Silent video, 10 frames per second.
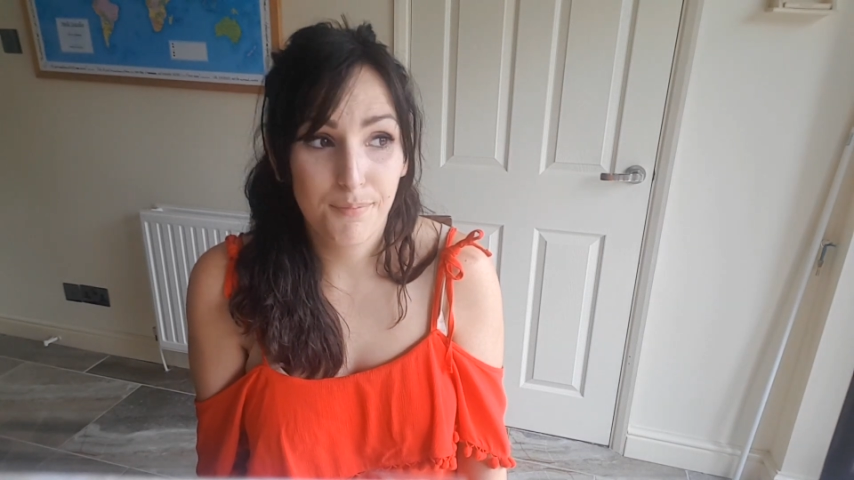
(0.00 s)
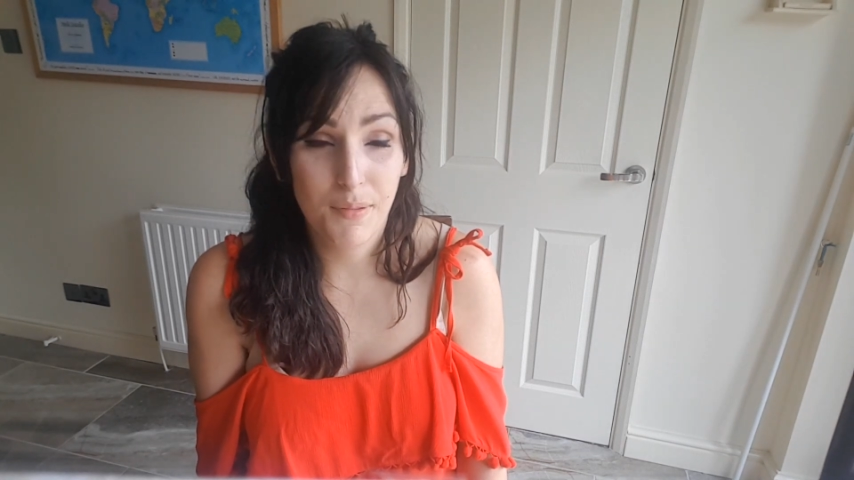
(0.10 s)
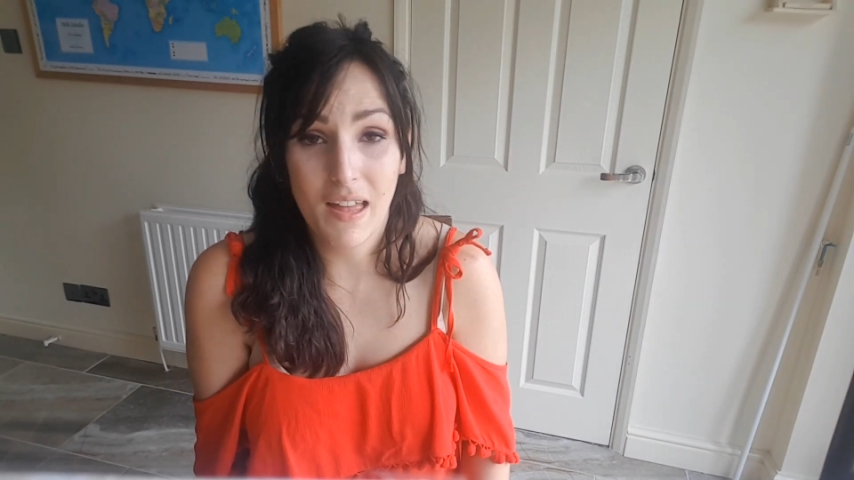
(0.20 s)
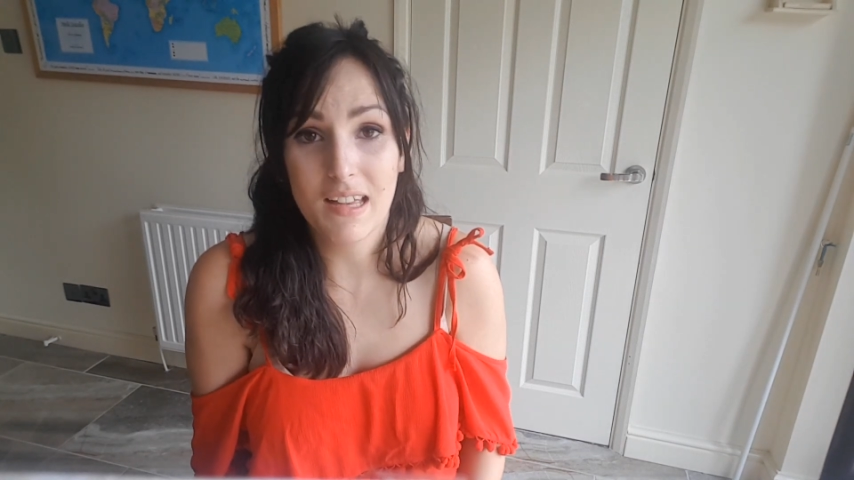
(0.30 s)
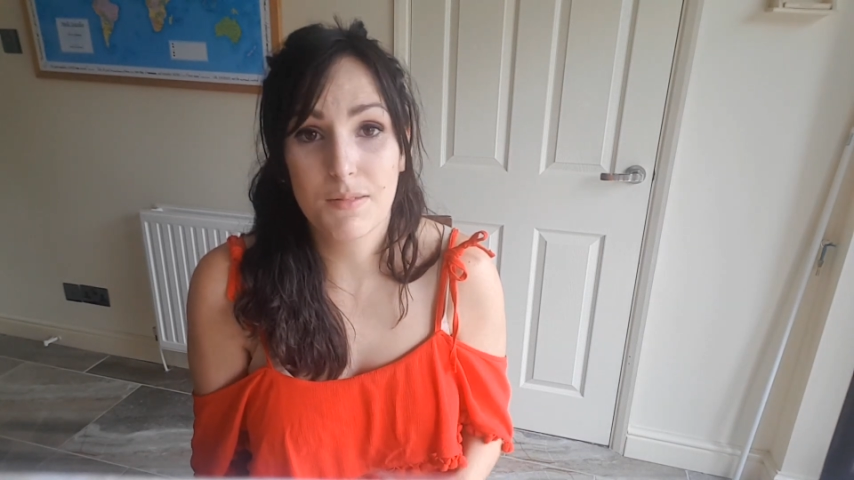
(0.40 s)
But
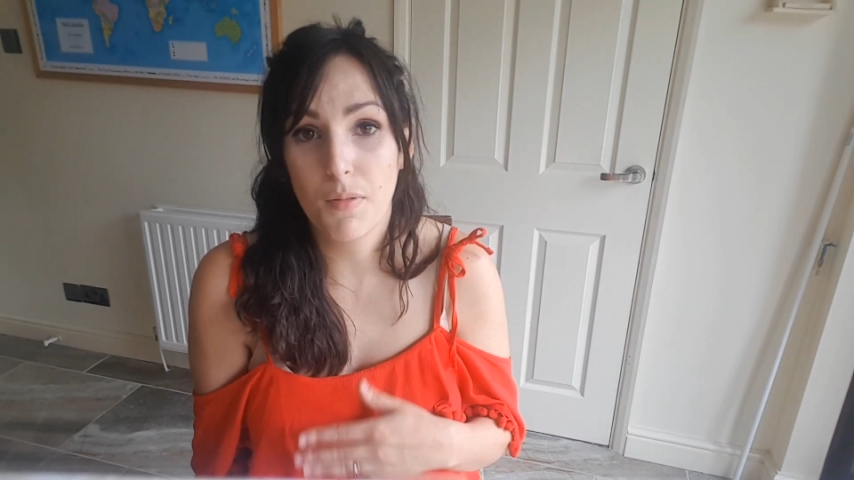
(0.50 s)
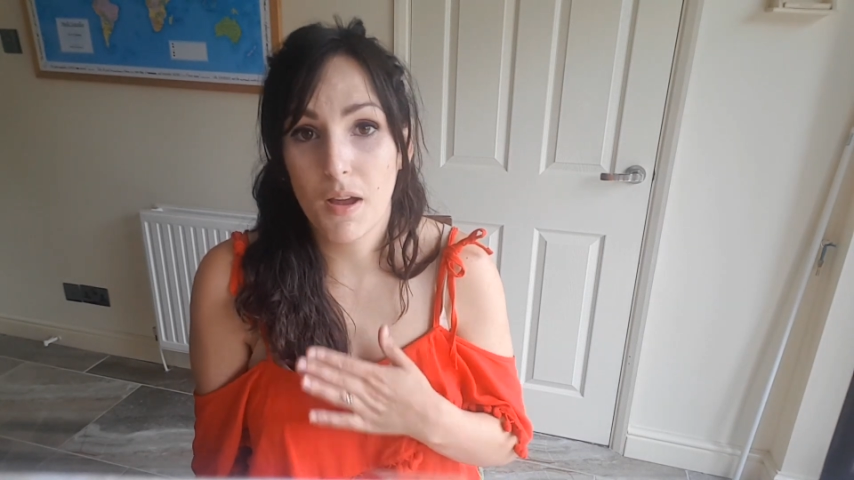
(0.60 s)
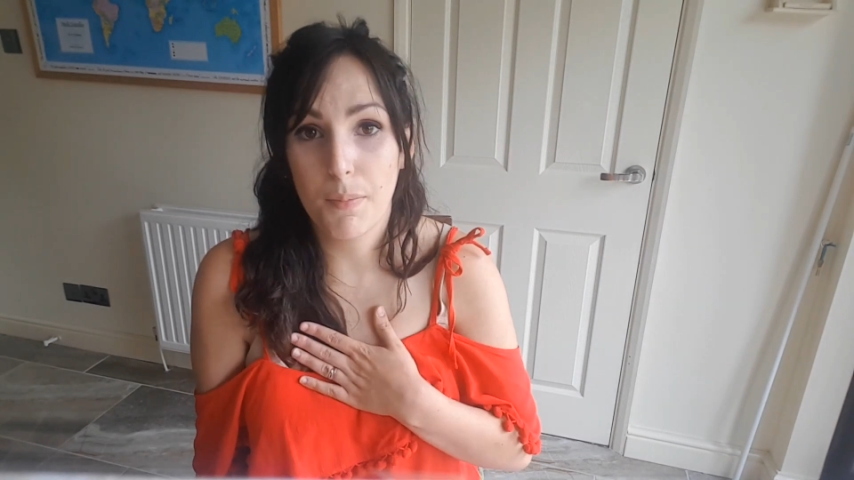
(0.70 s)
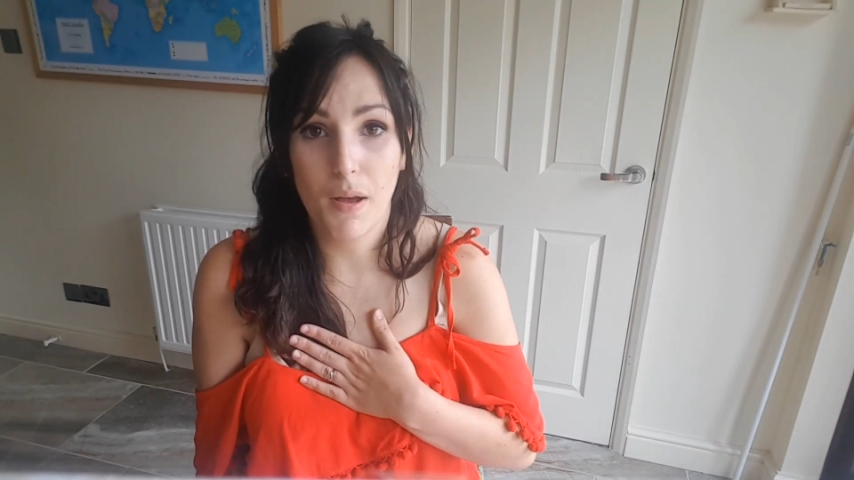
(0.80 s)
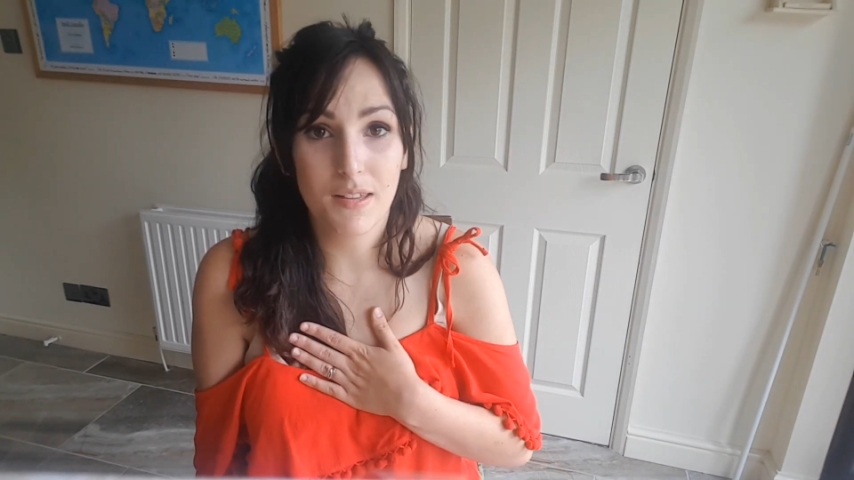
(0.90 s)
that's
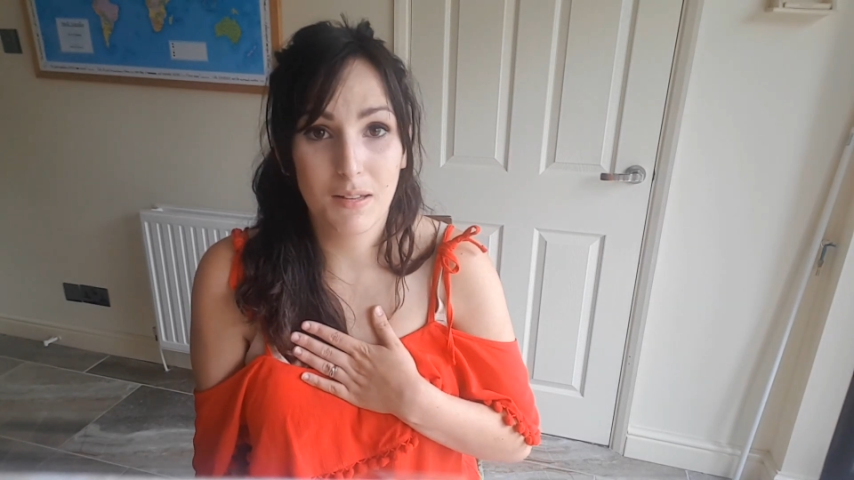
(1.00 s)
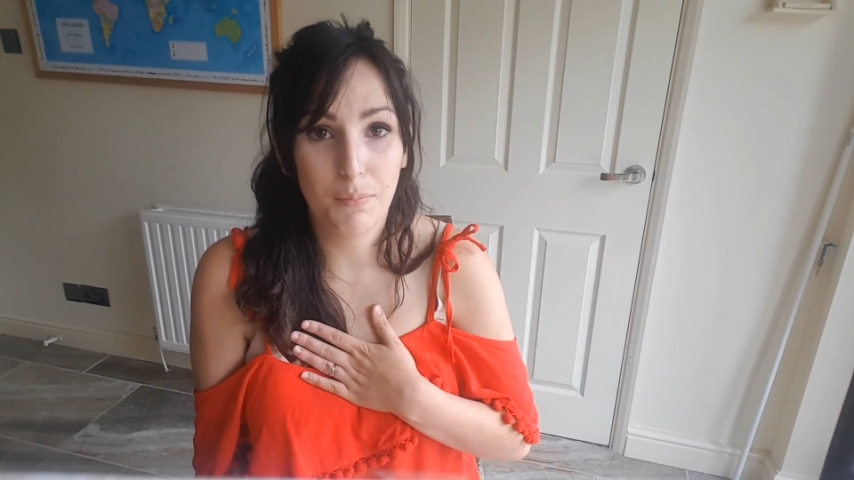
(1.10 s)
my personal